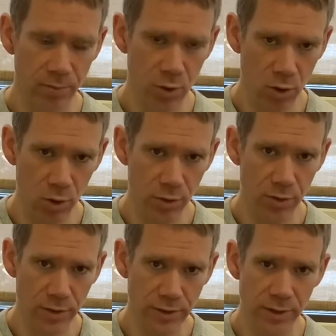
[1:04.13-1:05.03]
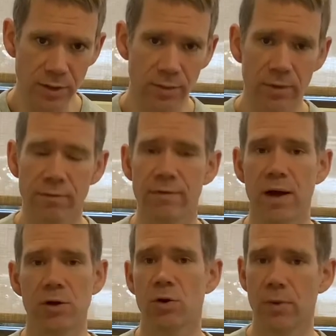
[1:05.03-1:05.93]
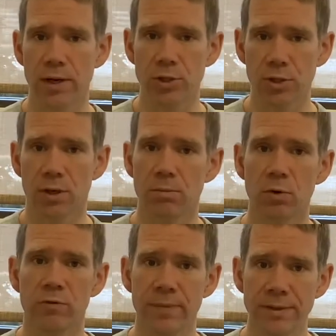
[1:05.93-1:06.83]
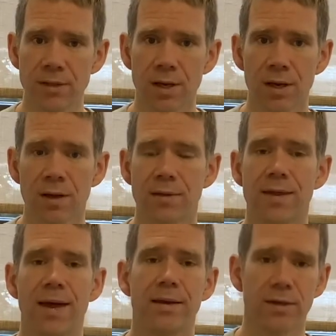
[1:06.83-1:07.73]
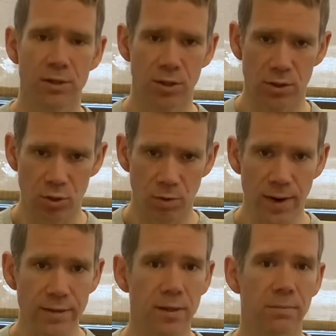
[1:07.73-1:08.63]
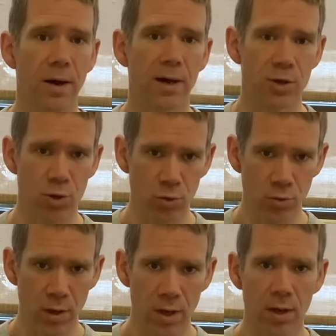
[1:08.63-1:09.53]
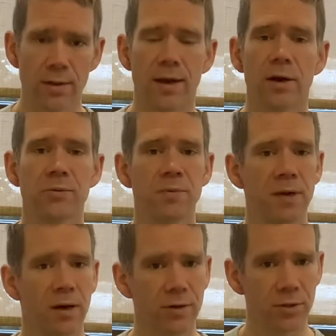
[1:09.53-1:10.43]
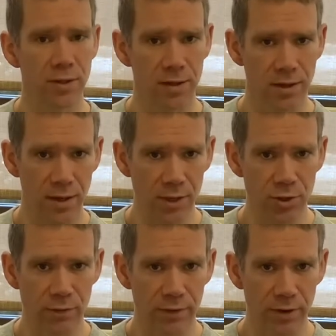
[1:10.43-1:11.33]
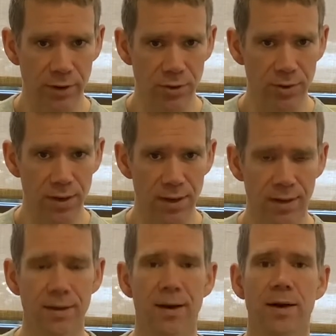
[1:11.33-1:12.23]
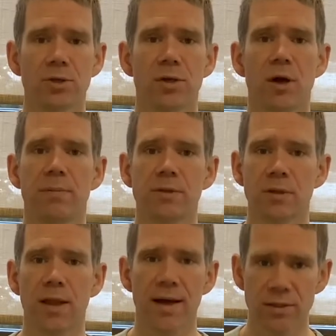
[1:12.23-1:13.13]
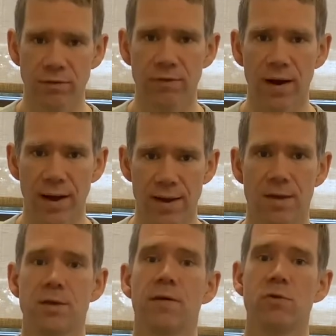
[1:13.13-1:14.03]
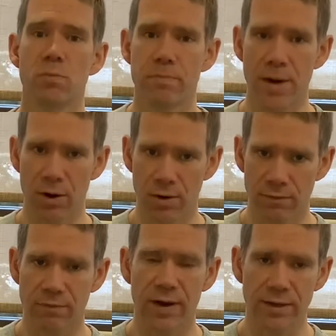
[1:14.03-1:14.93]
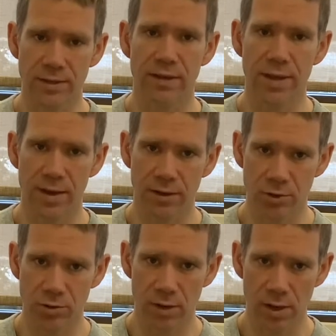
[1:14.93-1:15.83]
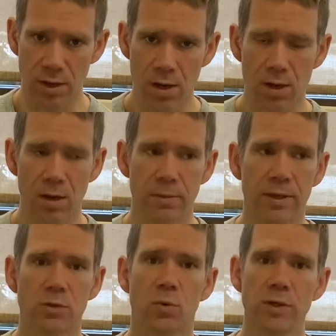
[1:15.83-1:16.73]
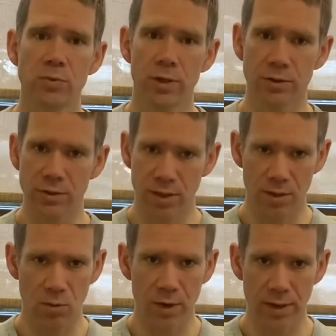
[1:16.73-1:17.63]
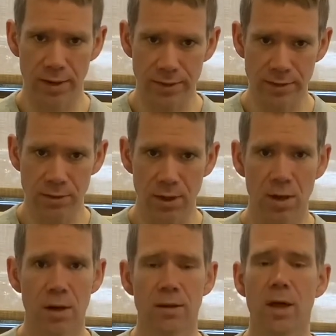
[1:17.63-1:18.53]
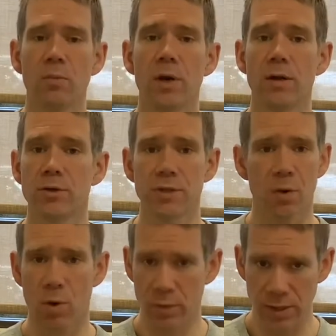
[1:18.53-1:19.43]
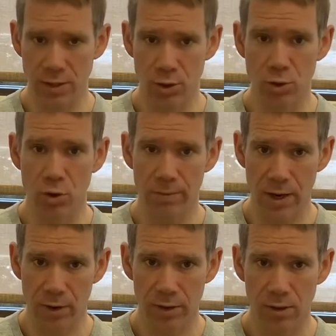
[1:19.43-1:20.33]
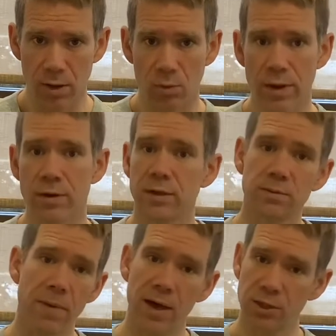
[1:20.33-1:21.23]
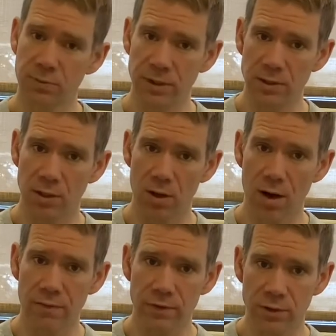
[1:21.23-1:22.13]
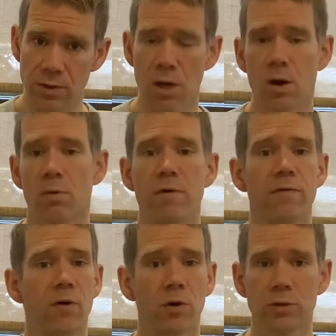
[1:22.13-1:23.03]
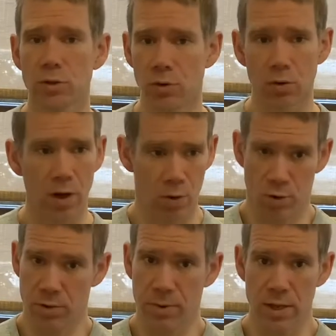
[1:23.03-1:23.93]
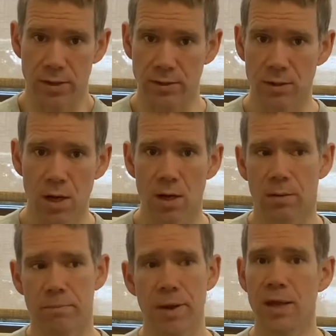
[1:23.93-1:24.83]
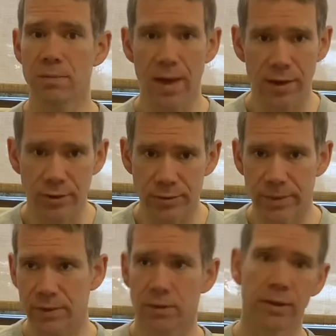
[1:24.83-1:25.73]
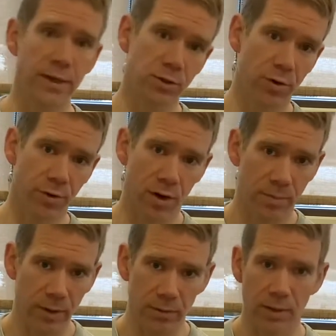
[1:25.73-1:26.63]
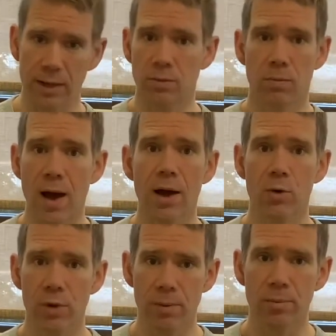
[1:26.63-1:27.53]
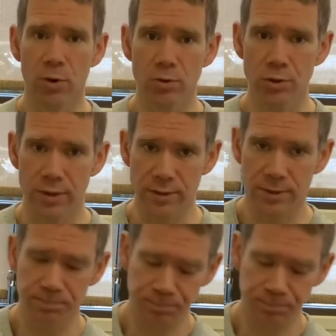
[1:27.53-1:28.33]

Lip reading: you go through a system of evaluation and movement that is directed by you, that helps me to understand the nature of your injury and can actually help us classify and give you better advice on that injury. Because once we understand what it is, then we understand what we need to do about it, whether it's management in the office, referral to an orthopedist, pain management, laser therapy, like how do we approach this?